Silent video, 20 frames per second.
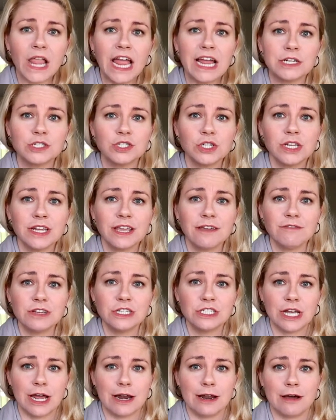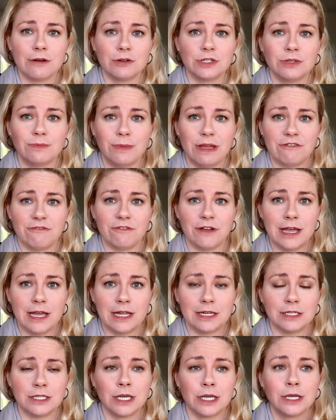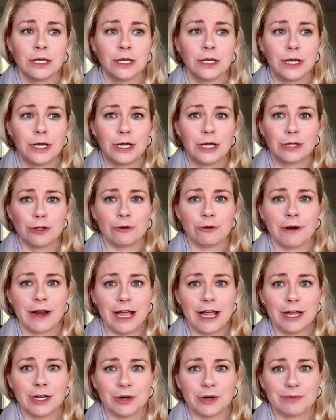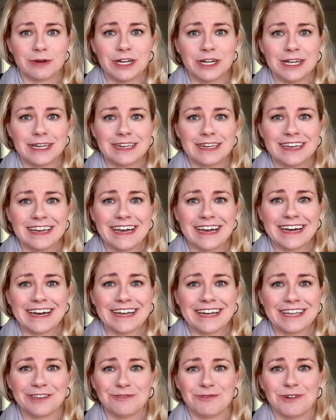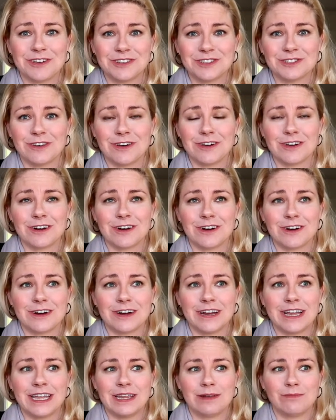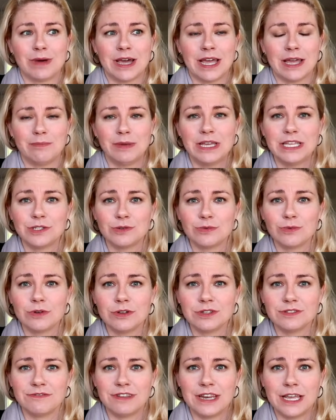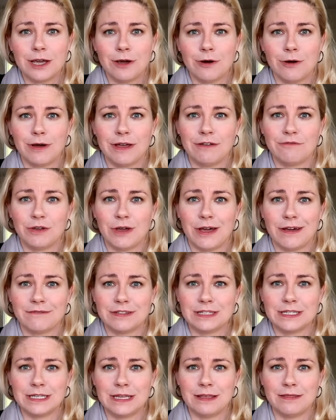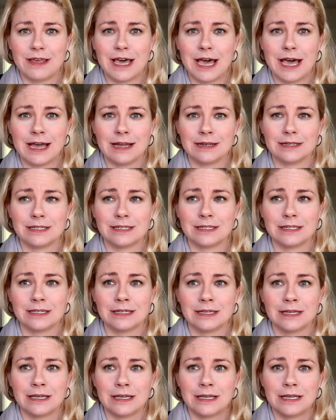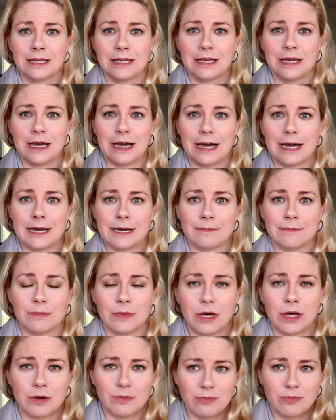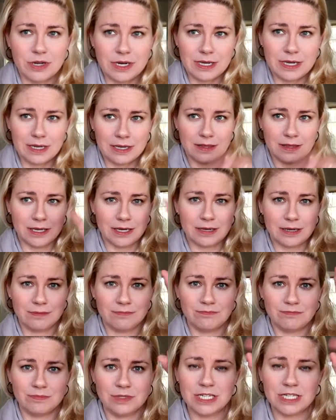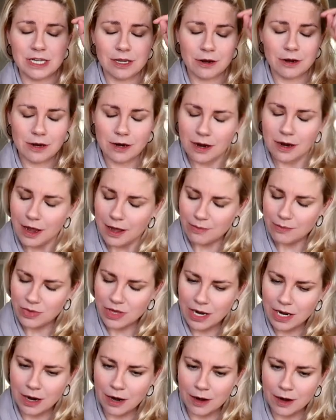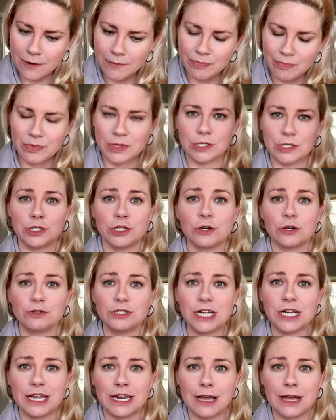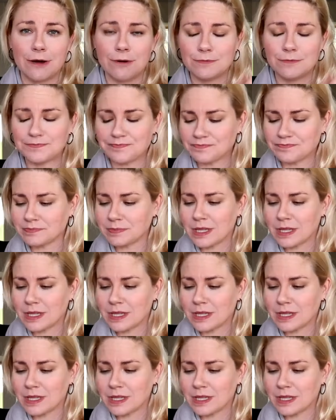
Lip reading: I should give a shout out to my friend Lori Underwood. You all saw her in my pizza rolls video. If you haven't seen that, I'll put it in the ticker up there. You should go check it out.